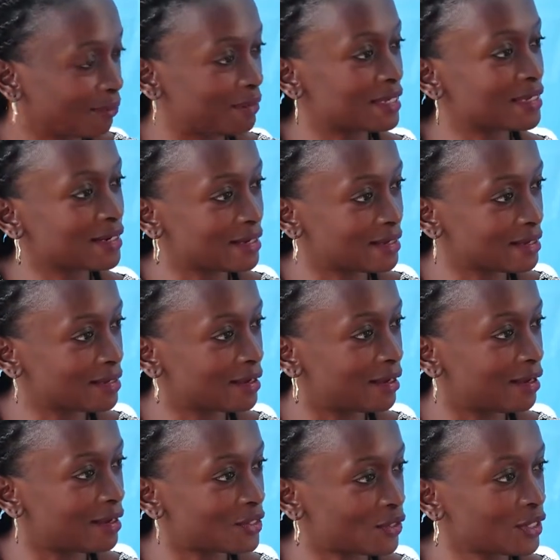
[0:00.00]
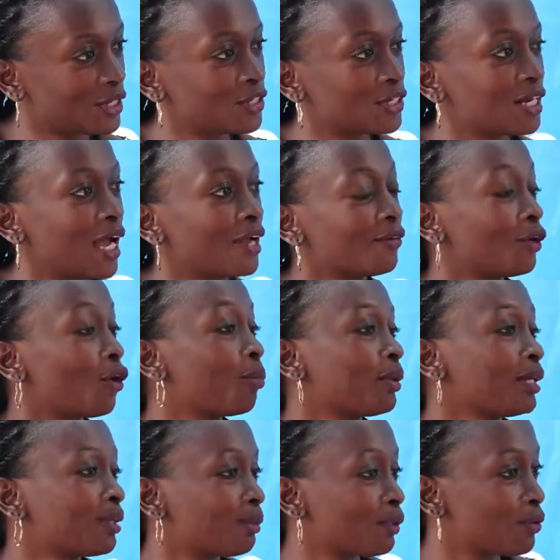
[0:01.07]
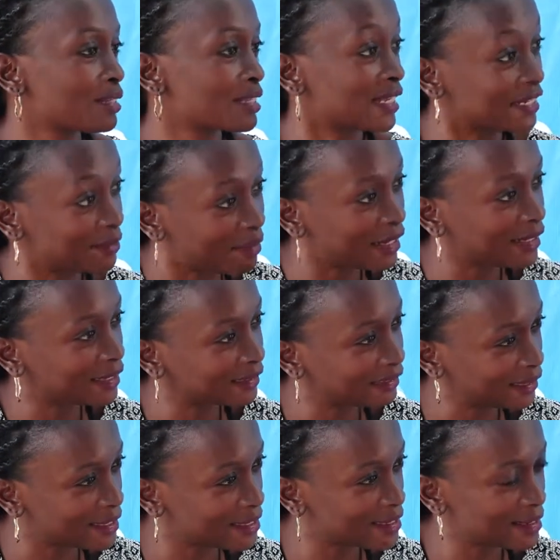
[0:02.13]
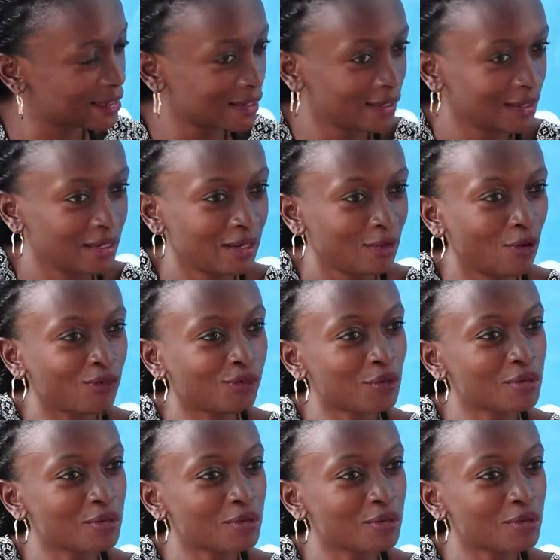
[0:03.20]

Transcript: their oh, business okay. uh, strategy and reopening because the demand exists. Mm-hmm.